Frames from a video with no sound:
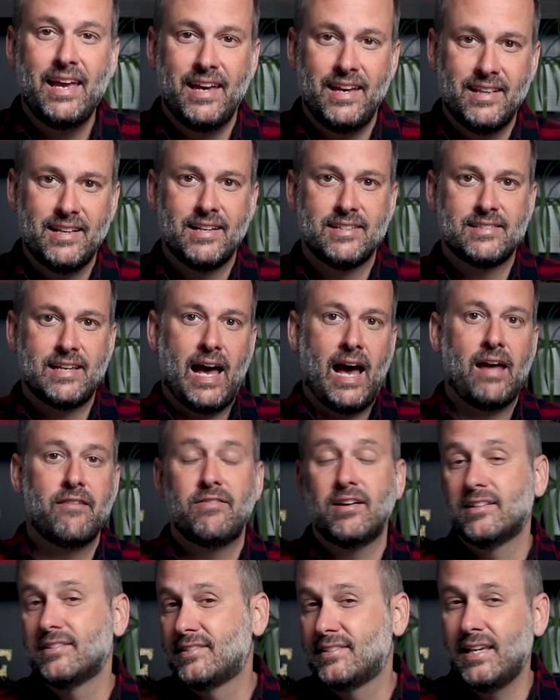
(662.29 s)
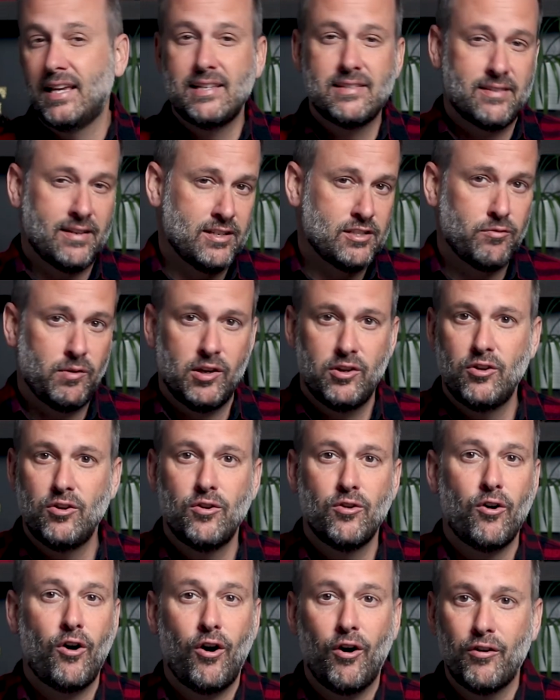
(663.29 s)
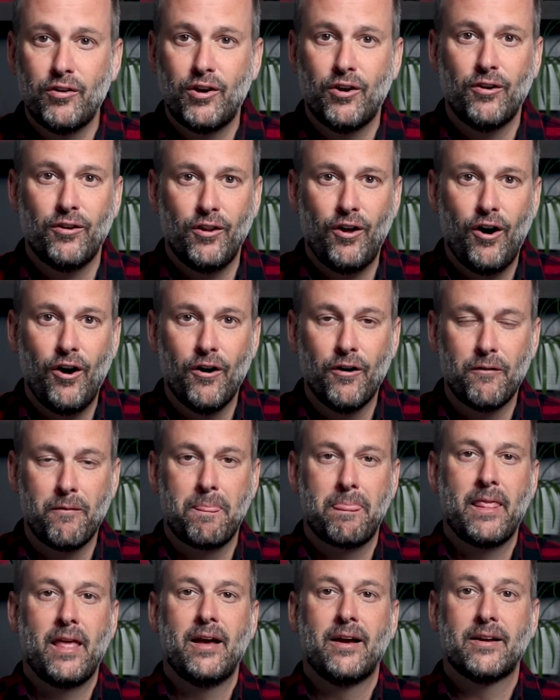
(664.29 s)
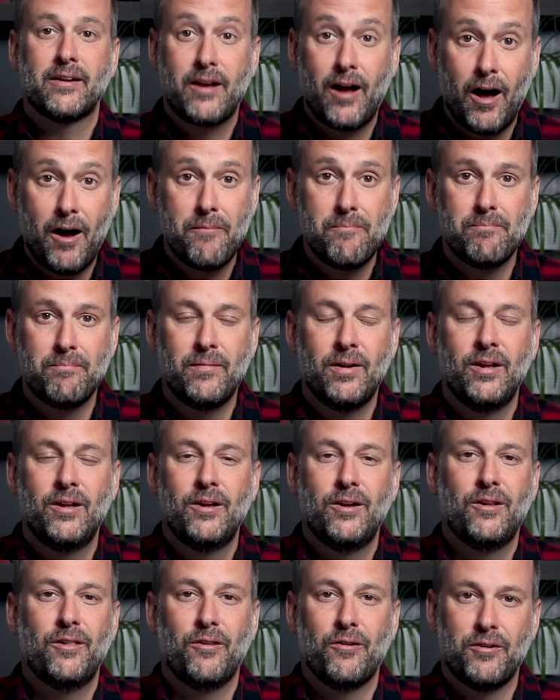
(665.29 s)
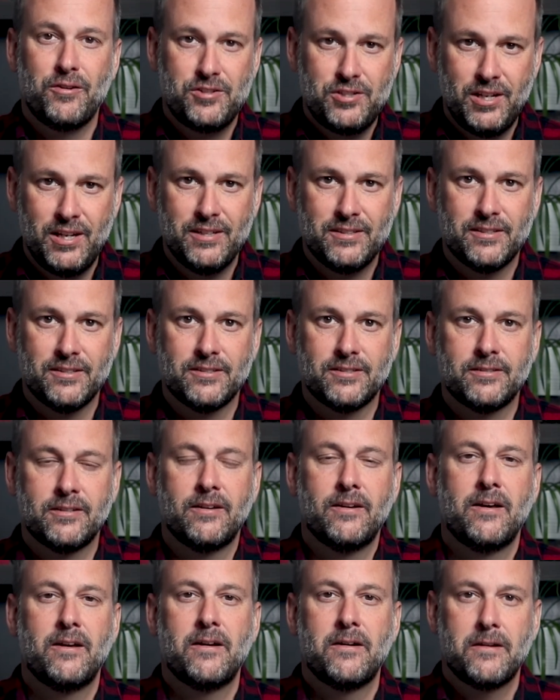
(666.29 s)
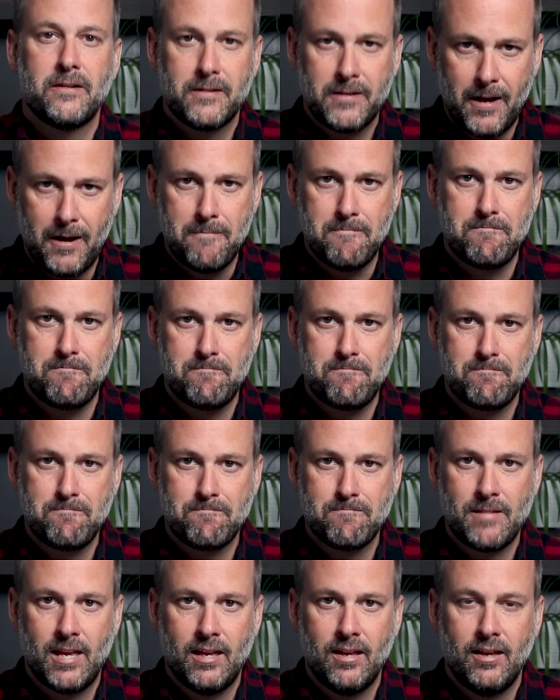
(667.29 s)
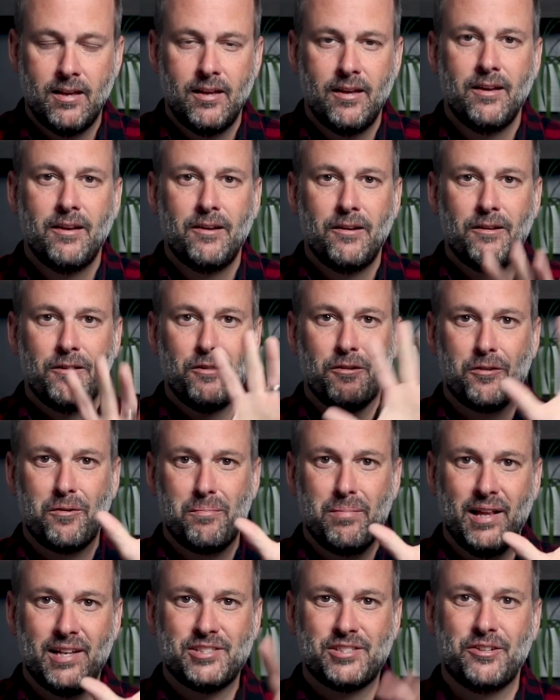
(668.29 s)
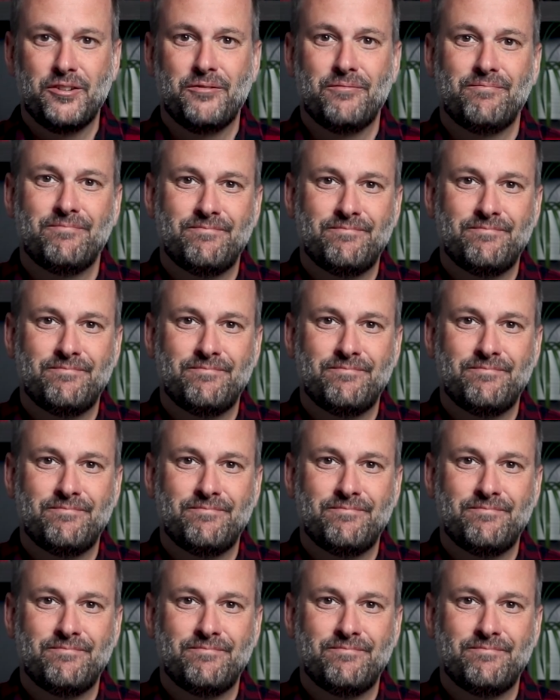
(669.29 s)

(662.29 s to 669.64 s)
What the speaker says: in this Advent season as we do all year long, come, Lord Jesus, come. Lord bless you.